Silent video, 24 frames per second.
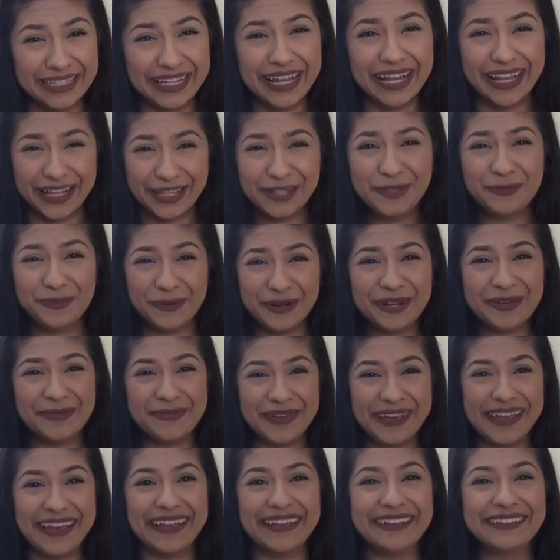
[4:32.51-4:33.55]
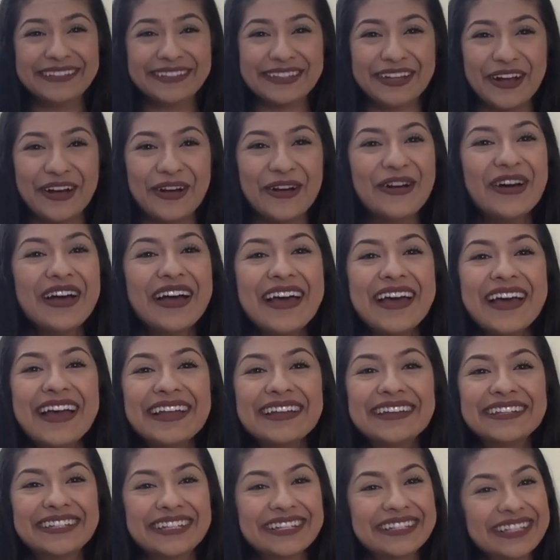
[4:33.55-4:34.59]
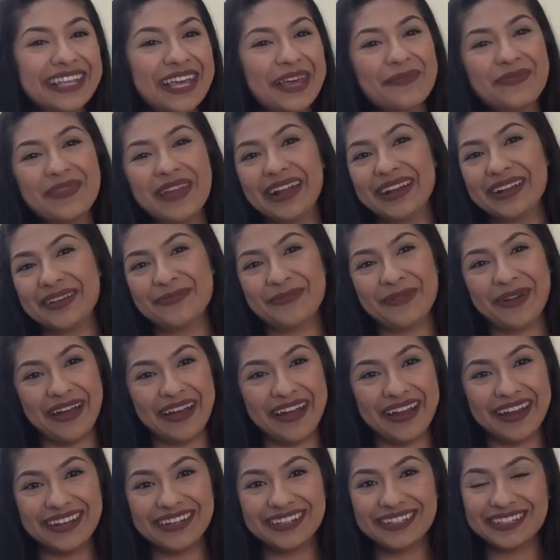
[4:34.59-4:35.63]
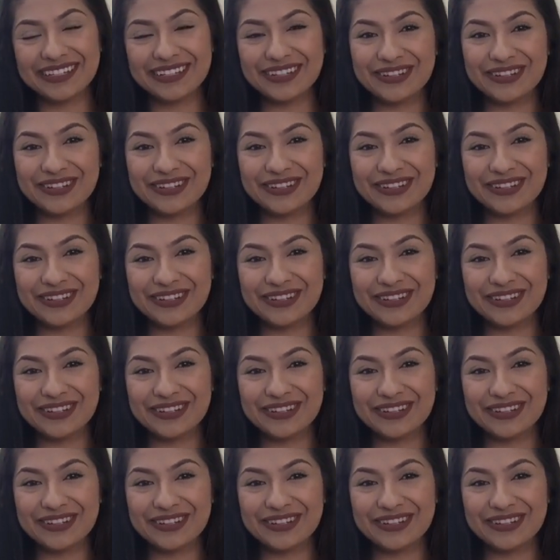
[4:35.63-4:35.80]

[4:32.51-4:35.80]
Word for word: that's, that's pretty big. So just keep that in mind.